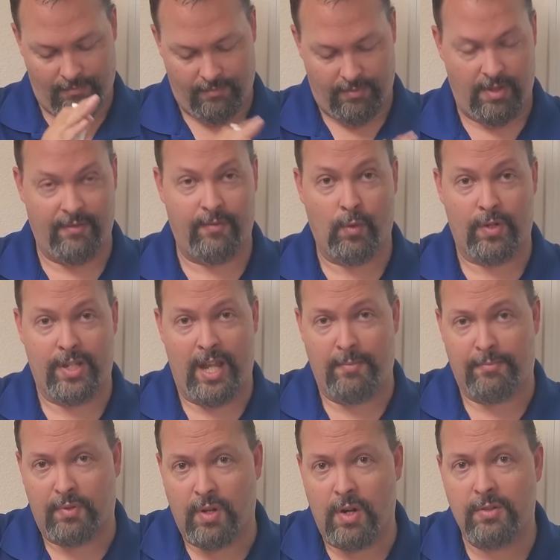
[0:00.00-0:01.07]
the 48
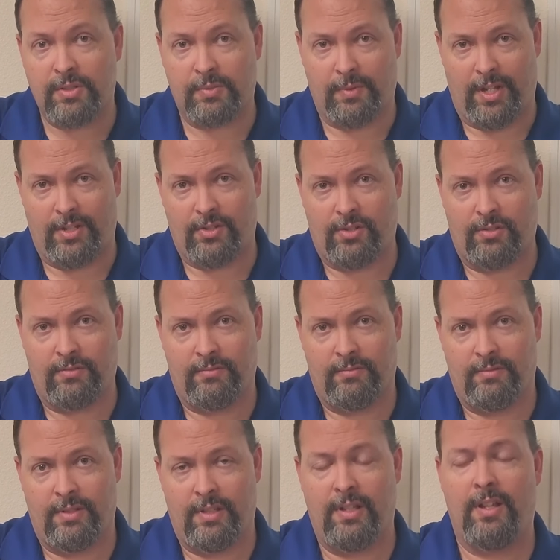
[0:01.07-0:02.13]
Pro switch.
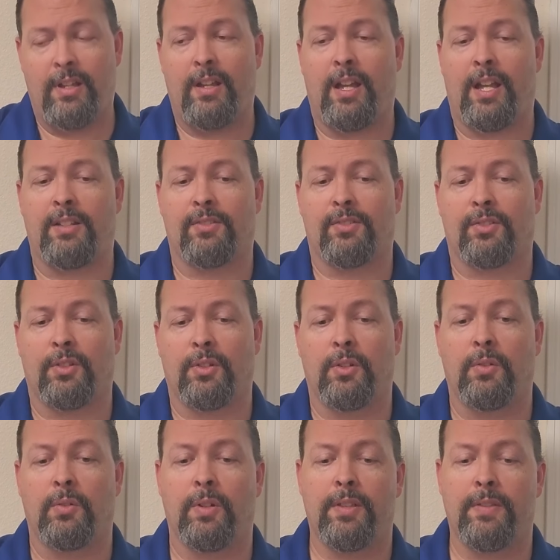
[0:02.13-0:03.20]
And
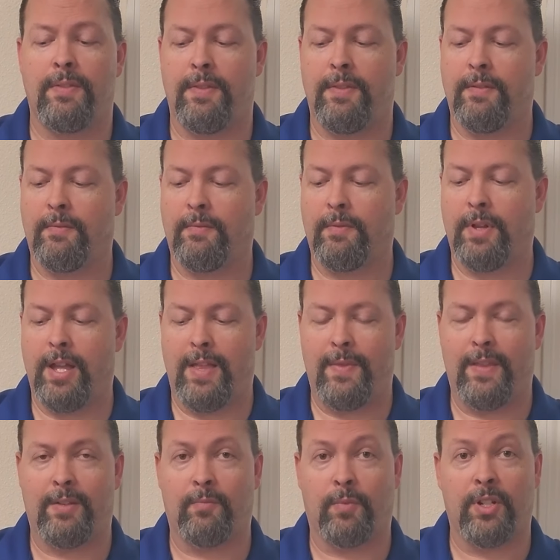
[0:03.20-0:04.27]

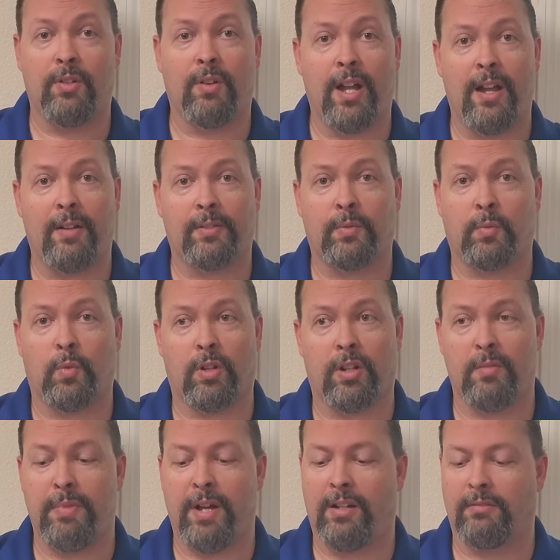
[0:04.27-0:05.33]
then we don't have to worry
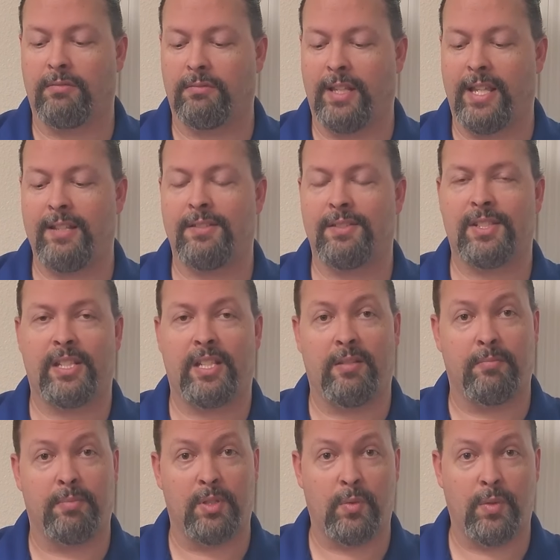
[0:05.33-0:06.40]
about latency
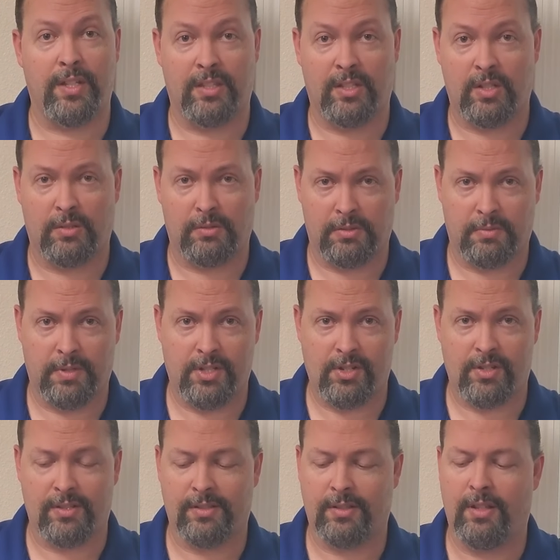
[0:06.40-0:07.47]
between the two
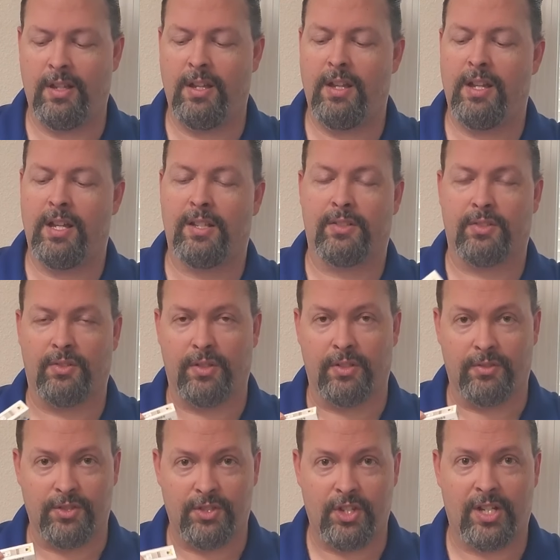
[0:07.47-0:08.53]
switches. And so it'll
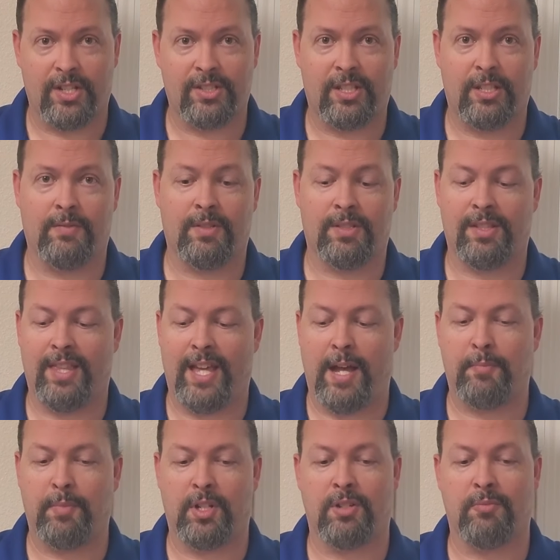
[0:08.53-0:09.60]
just give us
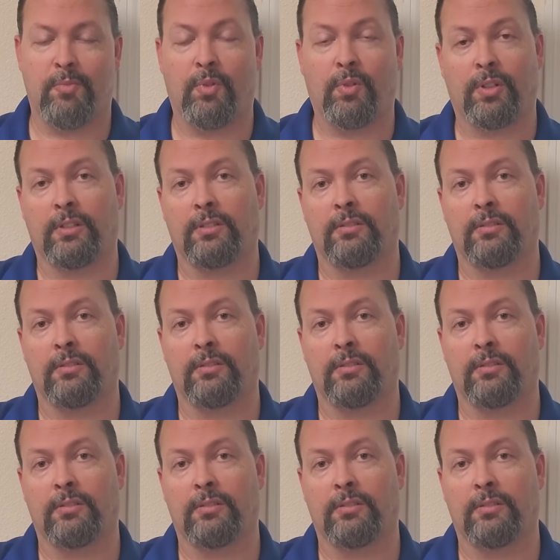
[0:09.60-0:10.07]
that much more